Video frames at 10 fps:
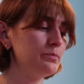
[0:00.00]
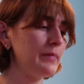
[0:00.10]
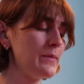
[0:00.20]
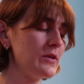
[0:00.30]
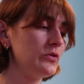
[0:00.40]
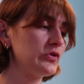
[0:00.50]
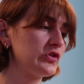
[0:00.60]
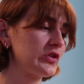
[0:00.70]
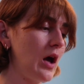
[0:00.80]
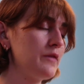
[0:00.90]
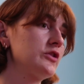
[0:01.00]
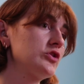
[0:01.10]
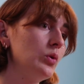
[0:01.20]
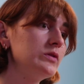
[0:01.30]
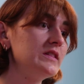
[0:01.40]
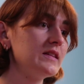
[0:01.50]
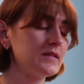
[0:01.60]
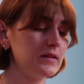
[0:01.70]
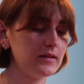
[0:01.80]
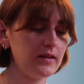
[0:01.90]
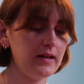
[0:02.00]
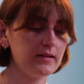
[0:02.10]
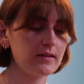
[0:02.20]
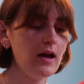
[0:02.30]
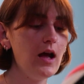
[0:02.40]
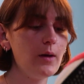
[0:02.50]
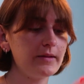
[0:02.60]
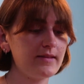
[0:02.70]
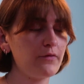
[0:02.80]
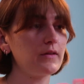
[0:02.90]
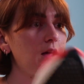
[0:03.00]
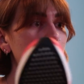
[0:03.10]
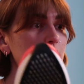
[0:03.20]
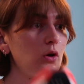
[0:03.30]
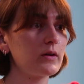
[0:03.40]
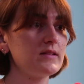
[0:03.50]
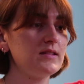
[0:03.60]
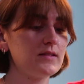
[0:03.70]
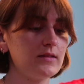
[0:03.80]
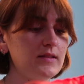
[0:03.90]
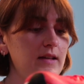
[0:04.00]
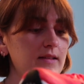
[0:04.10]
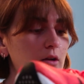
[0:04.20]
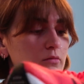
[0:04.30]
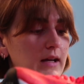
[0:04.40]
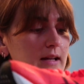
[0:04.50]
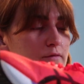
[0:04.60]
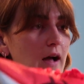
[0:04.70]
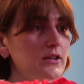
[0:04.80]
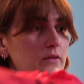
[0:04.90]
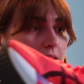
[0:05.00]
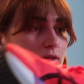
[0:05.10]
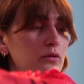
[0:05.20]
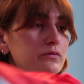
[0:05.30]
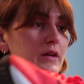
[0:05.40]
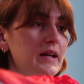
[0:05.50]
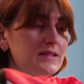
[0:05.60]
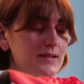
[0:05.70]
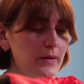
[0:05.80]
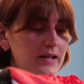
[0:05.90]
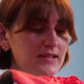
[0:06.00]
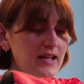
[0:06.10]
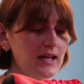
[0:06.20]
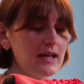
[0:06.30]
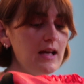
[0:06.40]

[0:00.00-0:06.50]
maybe use the Sky for shorter distances, but definitely over longer distances, I really value that sort of rear stability.